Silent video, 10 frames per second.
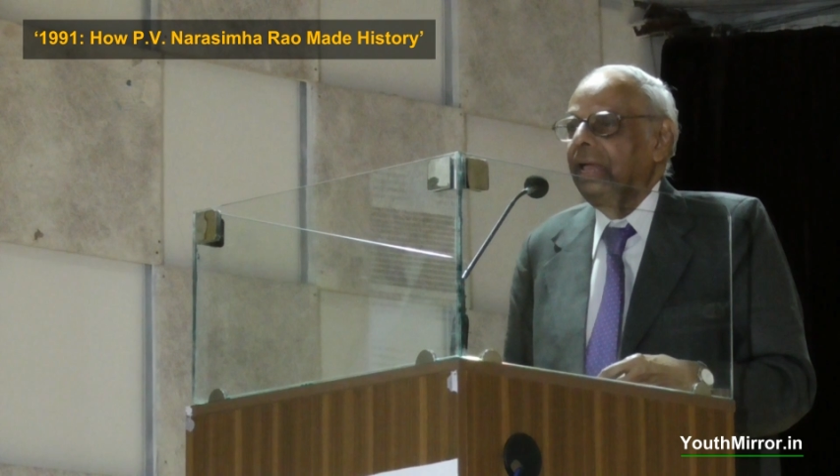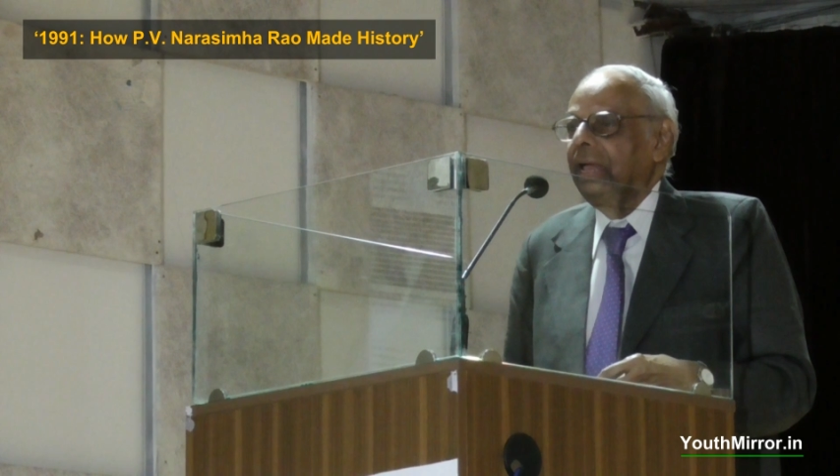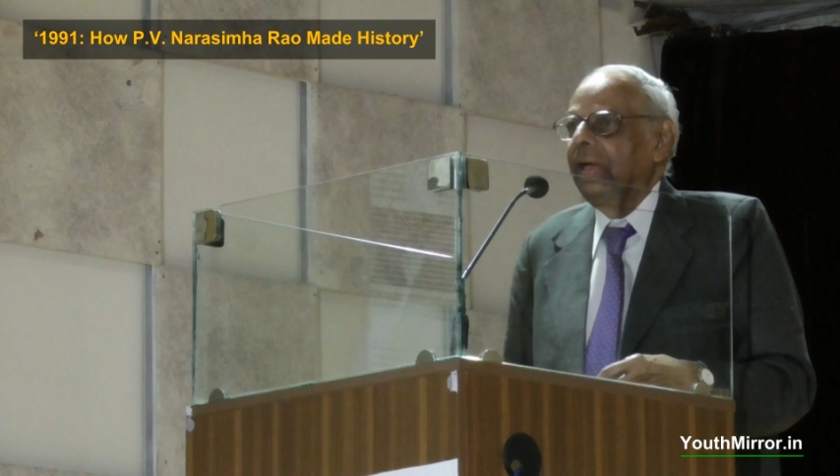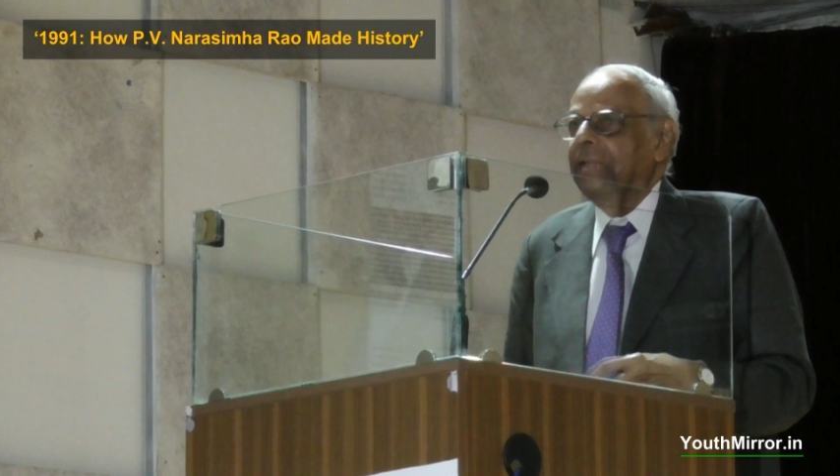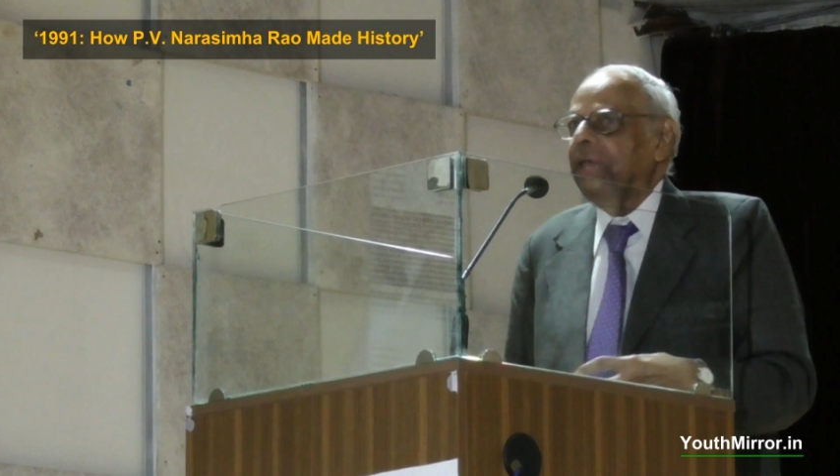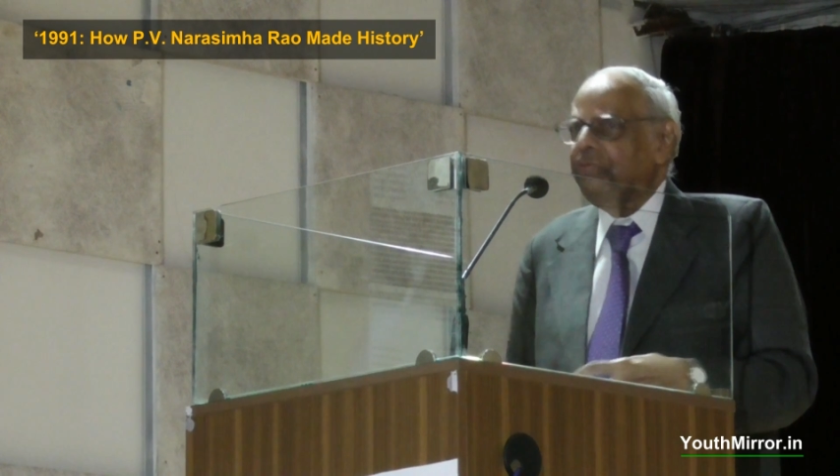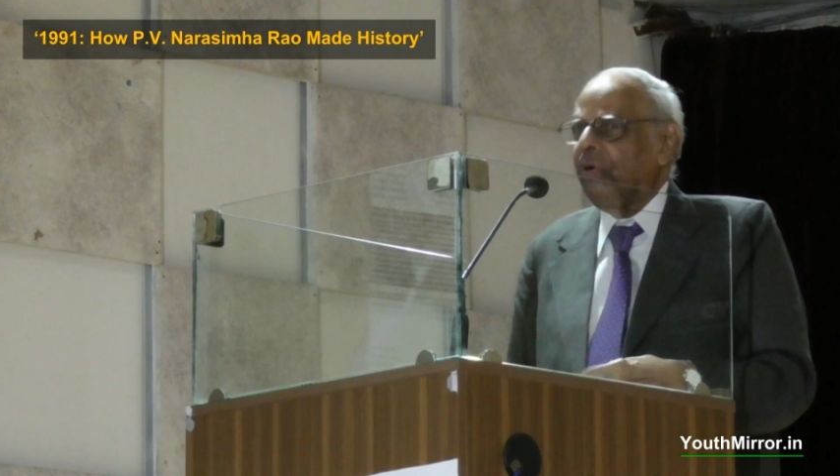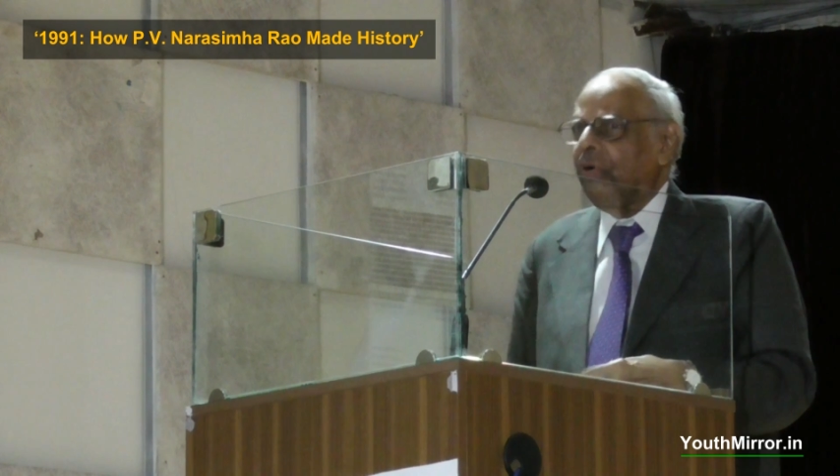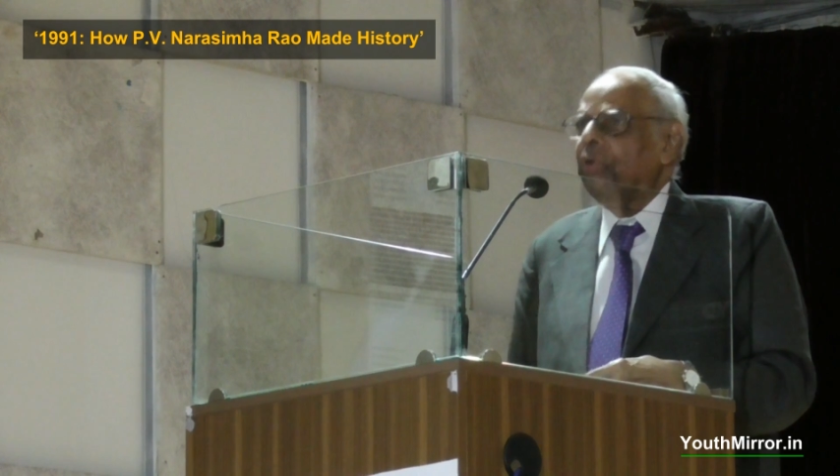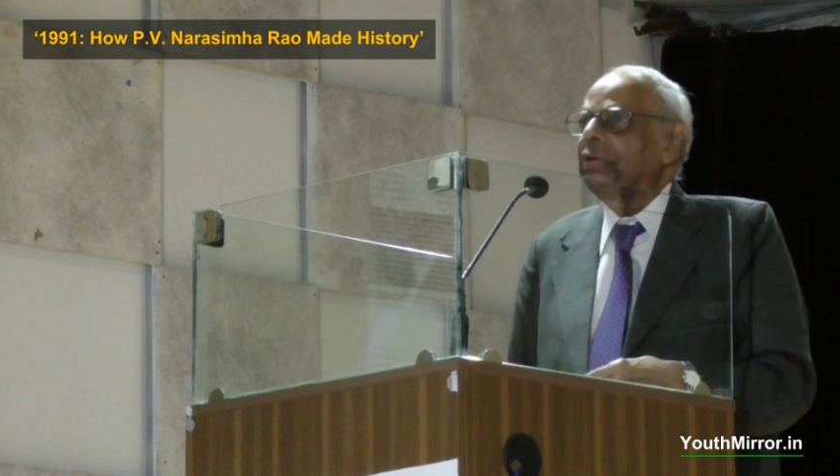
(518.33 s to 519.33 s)
And
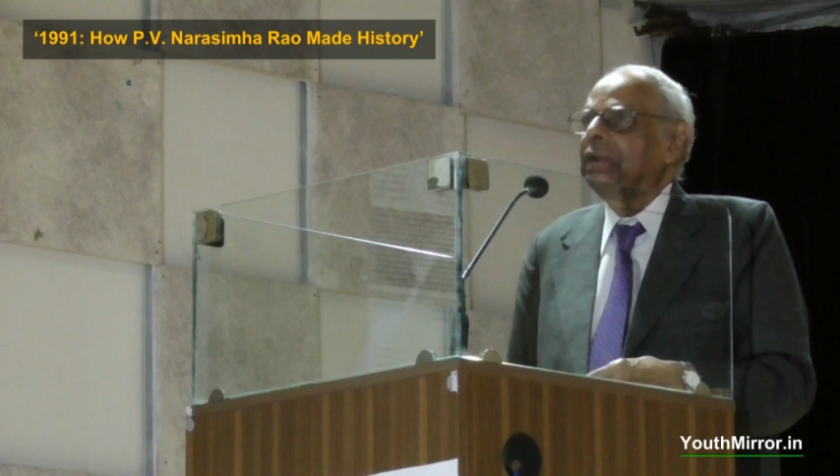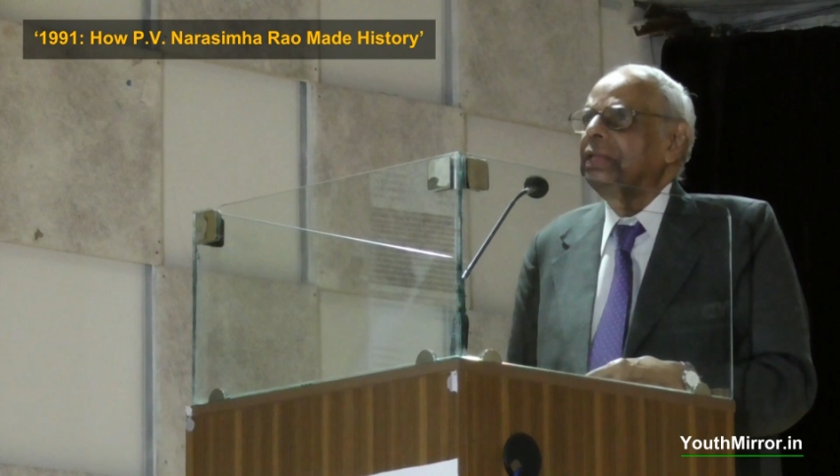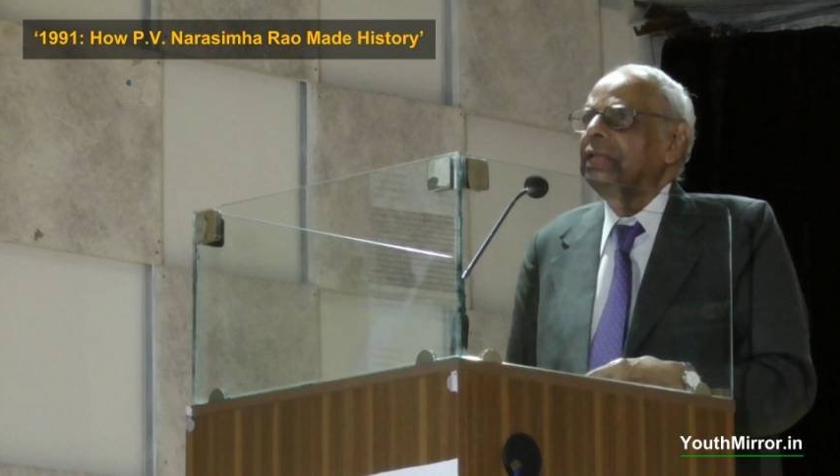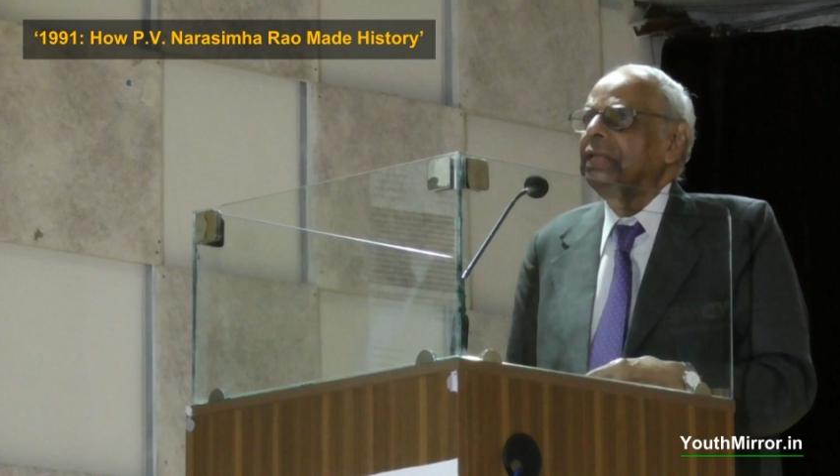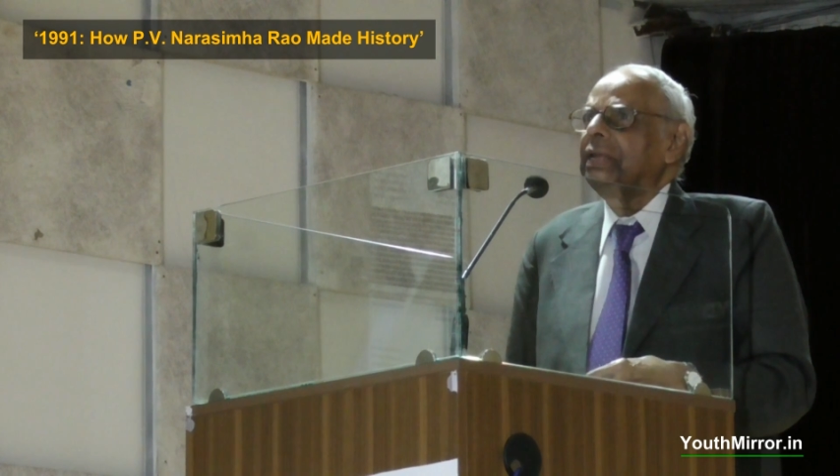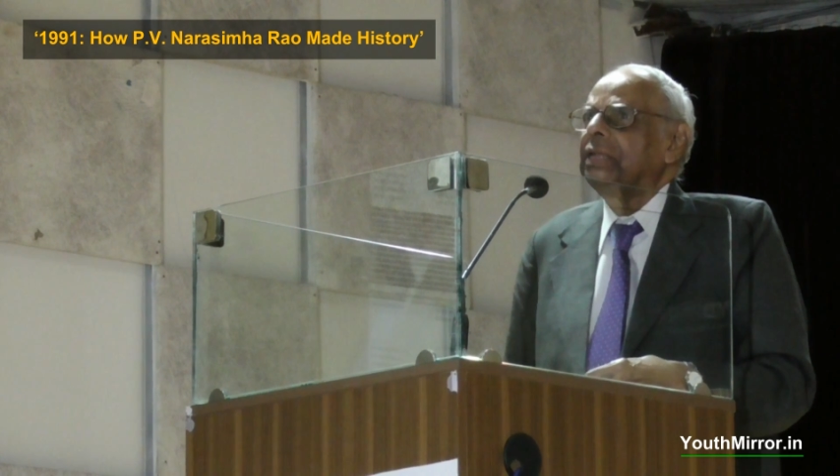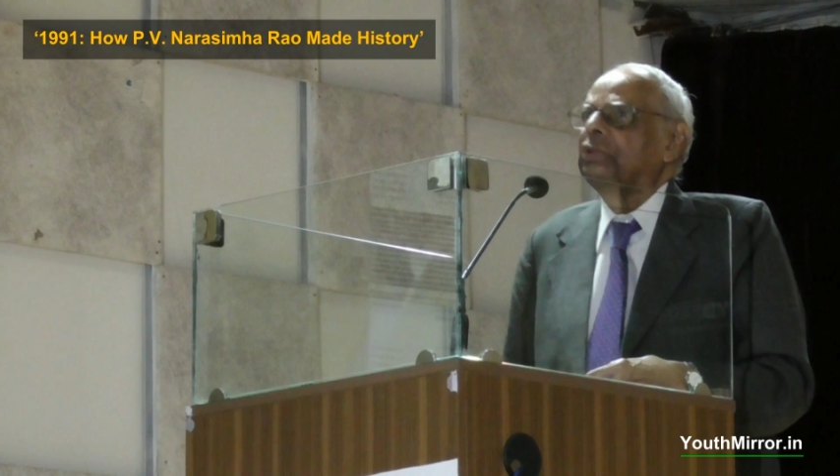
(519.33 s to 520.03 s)
therefore, to